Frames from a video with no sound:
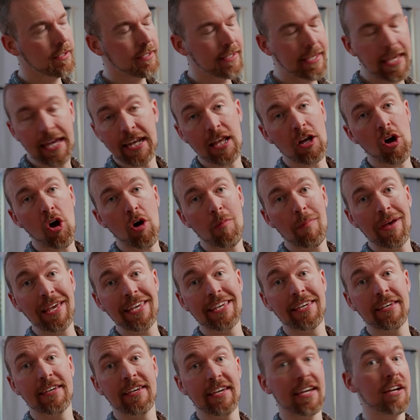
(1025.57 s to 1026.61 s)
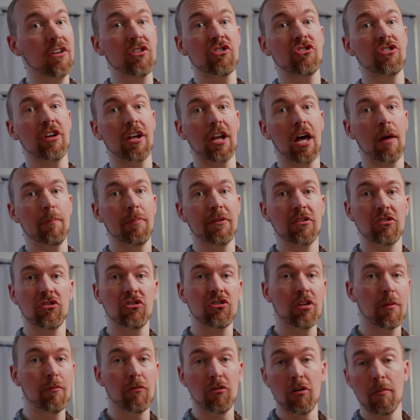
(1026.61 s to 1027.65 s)
Getting all my gear set up in
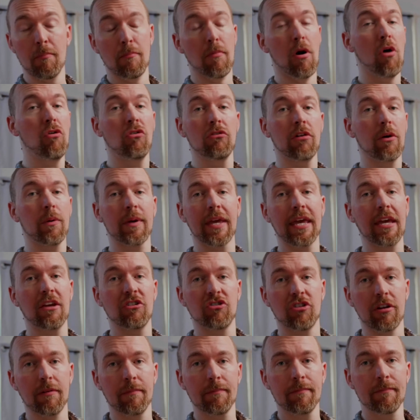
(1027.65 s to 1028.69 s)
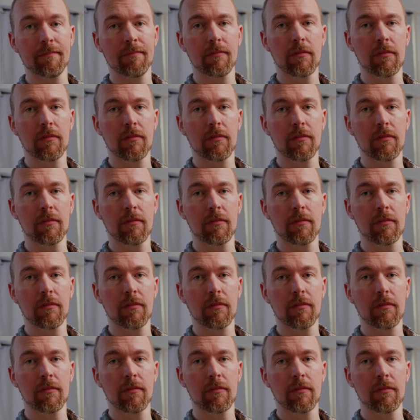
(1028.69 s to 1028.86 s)
some remote location,